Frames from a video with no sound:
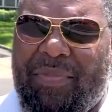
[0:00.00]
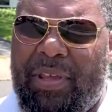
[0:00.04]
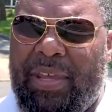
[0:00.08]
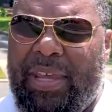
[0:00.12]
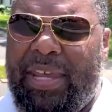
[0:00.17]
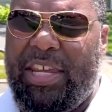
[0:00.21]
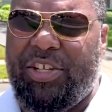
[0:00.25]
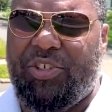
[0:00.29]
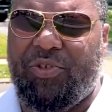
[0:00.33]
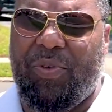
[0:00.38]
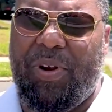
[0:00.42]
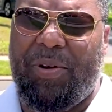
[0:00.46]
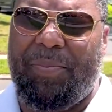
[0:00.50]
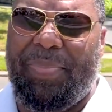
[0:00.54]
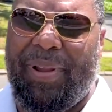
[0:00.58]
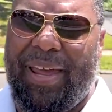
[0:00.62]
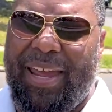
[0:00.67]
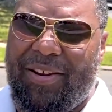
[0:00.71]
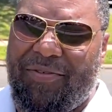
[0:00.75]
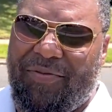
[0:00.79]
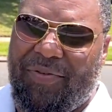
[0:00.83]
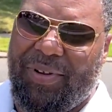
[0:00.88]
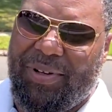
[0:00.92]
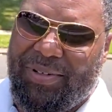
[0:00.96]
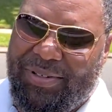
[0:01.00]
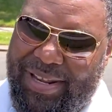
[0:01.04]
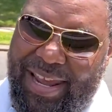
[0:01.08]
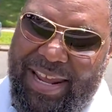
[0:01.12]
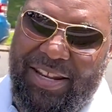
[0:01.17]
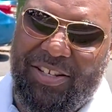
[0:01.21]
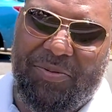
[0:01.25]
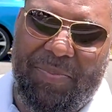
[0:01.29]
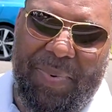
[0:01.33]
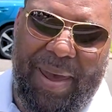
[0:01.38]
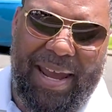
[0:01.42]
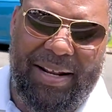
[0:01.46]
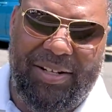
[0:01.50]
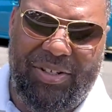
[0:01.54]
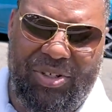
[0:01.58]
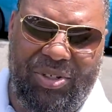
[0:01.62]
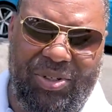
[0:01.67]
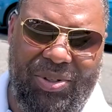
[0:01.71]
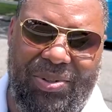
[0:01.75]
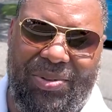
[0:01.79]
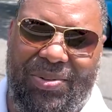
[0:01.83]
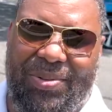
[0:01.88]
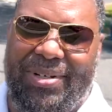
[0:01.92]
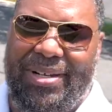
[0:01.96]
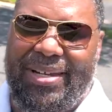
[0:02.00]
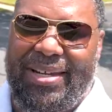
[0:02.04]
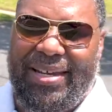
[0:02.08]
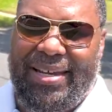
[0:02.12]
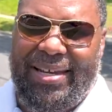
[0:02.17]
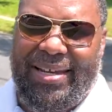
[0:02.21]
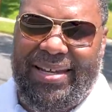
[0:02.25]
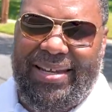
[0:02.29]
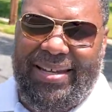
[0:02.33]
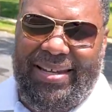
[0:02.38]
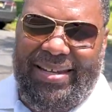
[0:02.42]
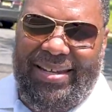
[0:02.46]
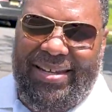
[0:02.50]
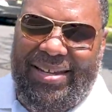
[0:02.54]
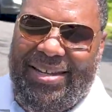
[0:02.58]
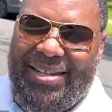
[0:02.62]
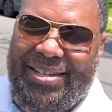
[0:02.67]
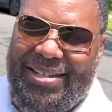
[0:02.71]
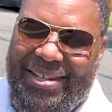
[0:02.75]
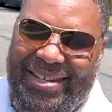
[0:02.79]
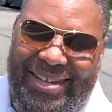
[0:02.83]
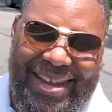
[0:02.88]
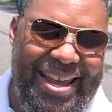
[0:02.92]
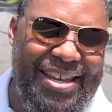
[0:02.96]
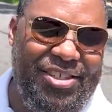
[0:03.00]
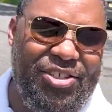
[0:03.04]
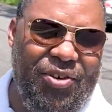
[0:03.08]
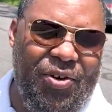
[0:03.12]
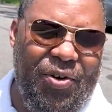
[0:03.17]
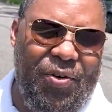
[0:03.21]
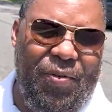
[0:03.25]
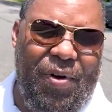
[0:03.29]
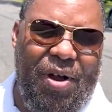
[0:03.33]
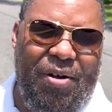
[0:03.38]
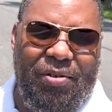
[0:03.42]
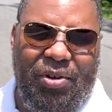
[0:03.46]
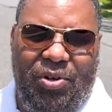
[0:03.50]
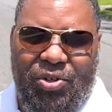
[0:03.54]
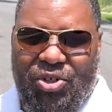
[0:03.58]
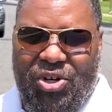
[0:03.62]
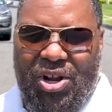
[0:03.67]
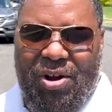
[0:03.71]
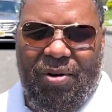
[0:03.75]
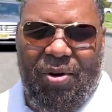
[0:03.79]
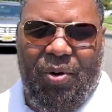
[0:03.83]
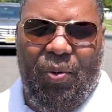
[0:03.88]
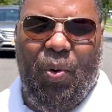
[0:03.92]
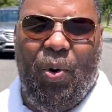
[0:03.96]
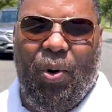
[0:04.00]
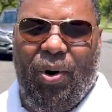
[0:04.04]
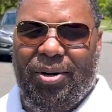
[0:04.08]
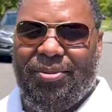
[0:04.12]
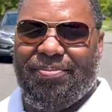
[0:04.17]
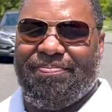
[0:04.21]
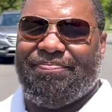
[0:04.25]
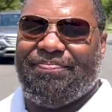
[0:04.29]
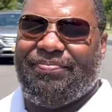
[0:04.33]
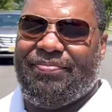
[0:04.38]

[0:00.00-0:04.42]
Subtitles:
History of Plainfield dates back to the days of the Revolutionary War.